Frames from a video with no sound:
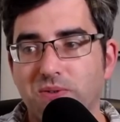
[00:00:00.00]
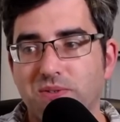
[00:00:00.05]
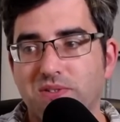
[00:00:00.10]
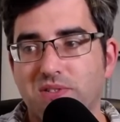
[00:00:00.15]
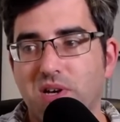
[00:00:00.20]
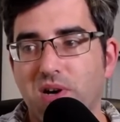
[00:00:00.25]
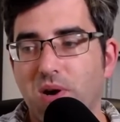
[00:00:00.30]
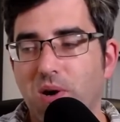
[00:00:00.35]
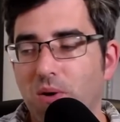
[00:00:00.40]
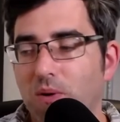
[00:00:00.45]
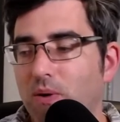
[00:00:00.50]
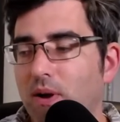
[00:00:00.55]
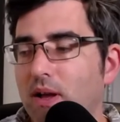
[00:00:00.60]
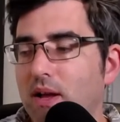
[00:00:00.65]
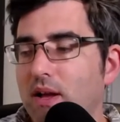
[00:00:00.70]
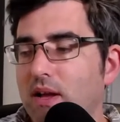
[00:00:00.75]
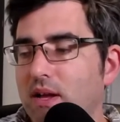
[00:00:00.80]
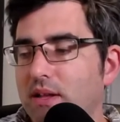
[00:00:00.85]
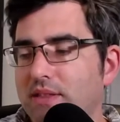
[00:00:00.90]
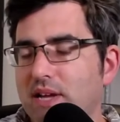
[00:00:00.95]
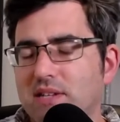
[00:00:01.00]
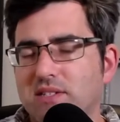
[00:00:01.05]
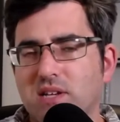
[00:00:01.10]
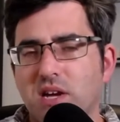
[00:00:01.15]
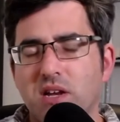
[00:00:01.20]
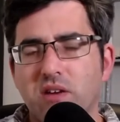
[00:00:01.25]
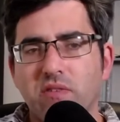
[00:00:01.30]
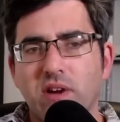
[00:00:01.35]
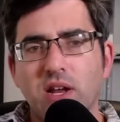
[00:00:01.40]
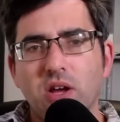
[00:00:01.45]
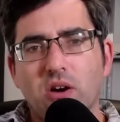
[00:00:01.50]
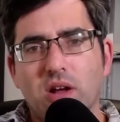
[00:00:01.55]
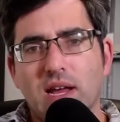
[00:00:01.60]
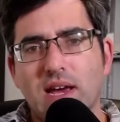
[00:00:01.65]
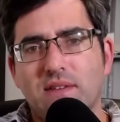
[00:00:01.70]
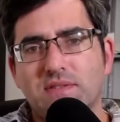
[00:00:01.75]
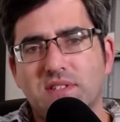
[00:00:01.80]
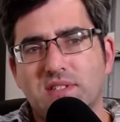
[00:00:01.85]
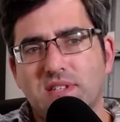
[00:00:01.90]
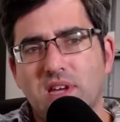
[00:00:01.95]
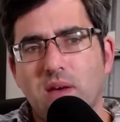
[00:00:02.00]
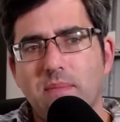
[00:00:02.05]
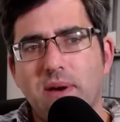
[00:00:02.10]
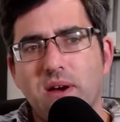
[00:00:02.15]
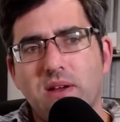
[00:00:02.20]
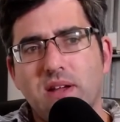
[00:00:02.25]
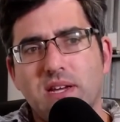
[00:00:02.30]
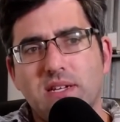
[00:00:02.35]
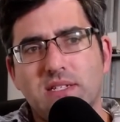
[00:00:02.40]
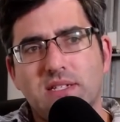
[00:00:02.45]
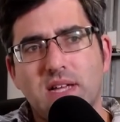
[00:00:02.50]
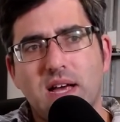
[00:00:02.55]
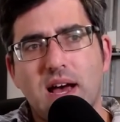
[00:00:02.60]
So that's kind of really all I have to say about it.